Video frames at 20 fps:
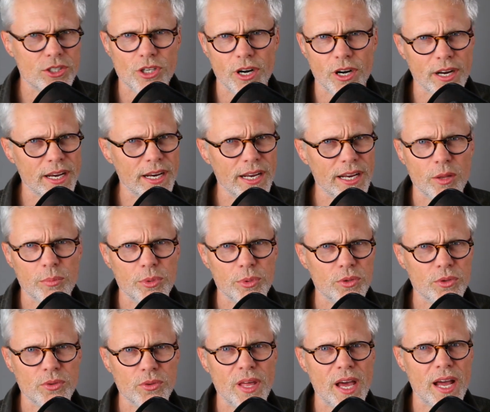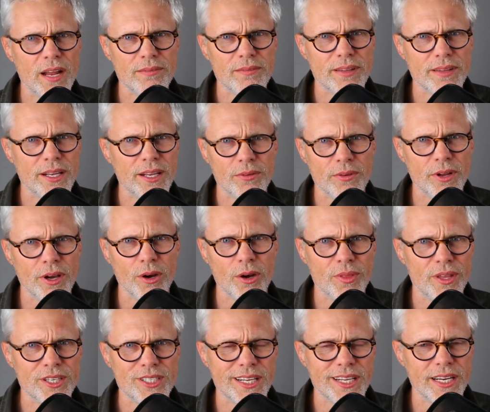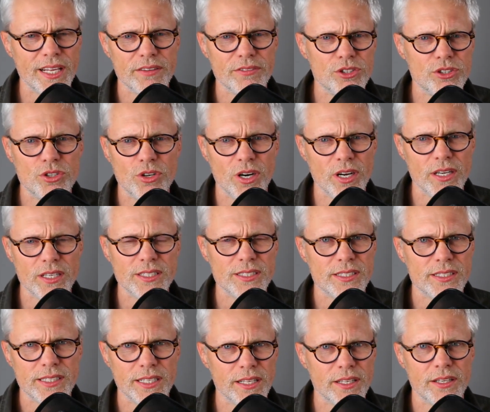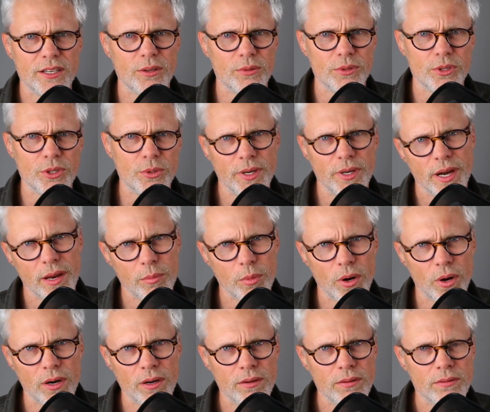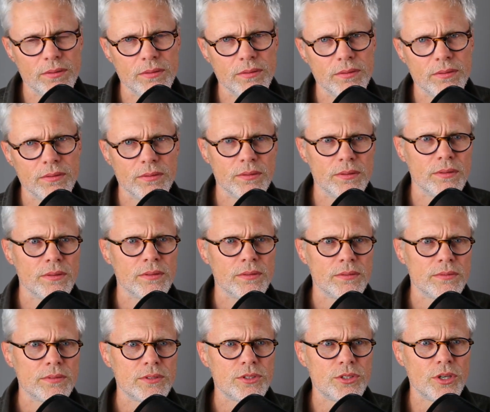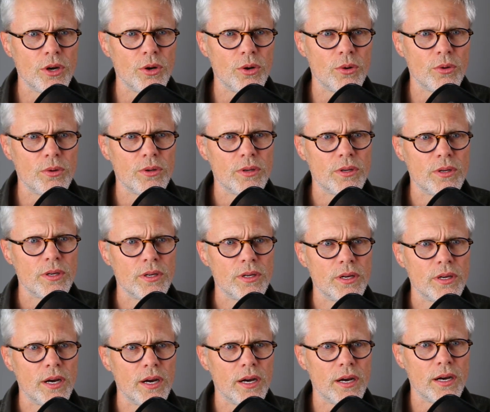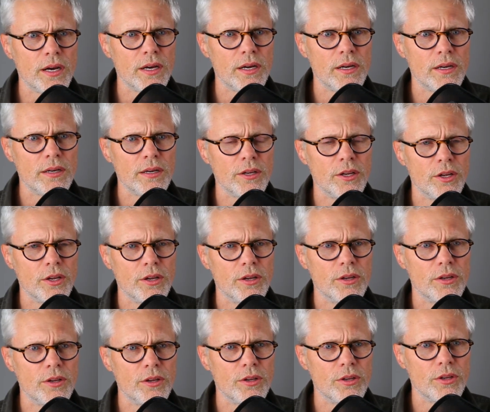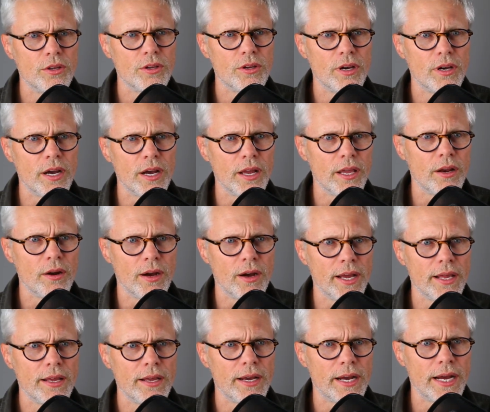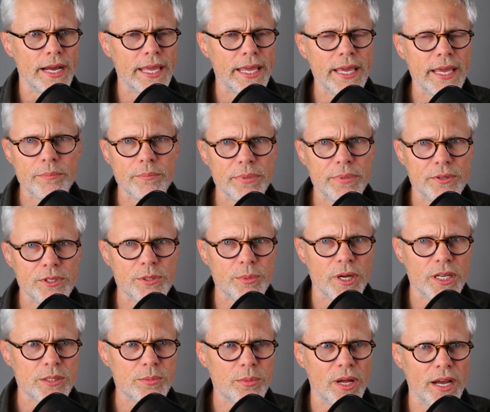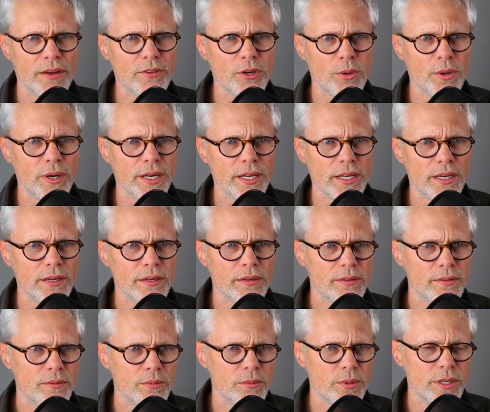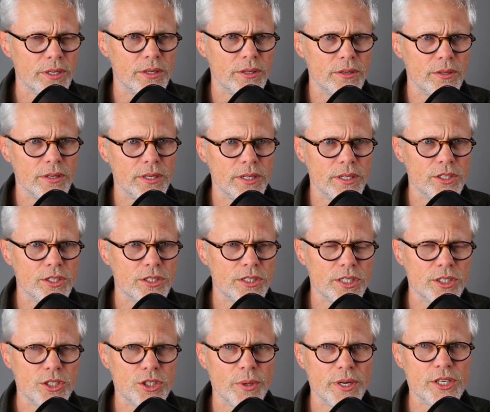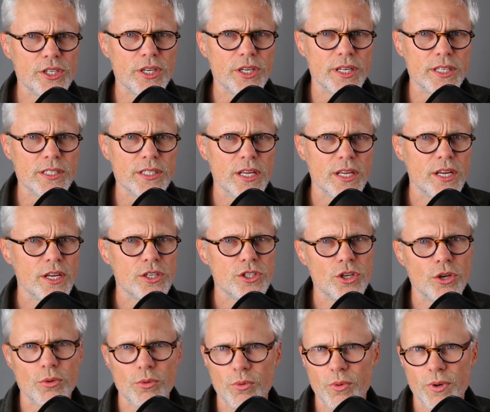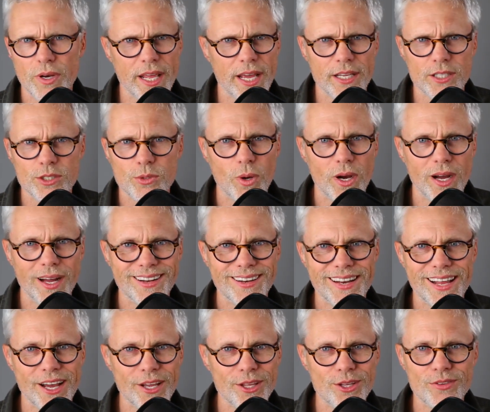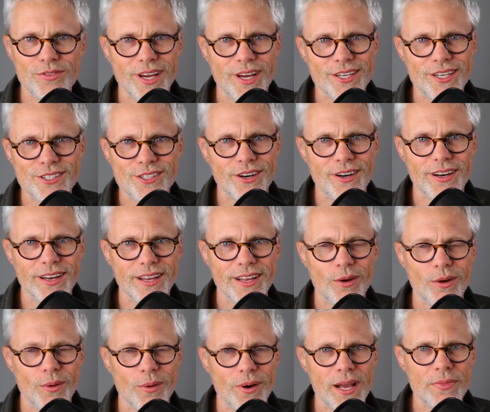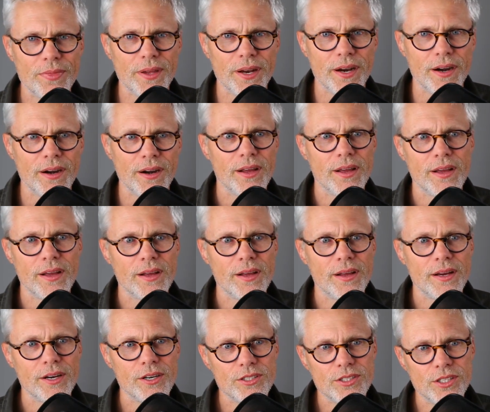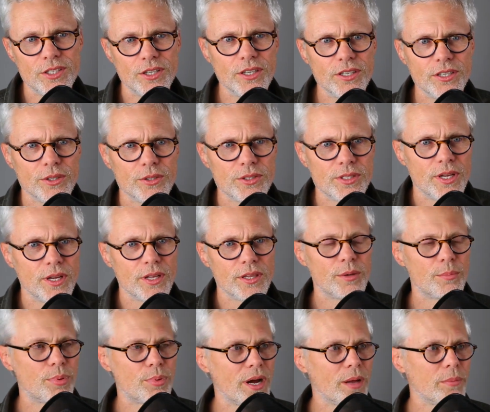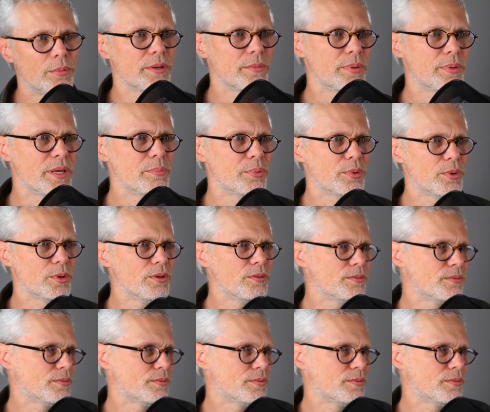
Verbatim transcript: aren't going to help you do that. They don't know. They're just going to give you drugs until you don't do it anymore. So, uh, I, you know, I, I can't be responsible. I have no idea what your situation is. So guess what? Now you've got to start going out there. Here's the good news. There are probably people,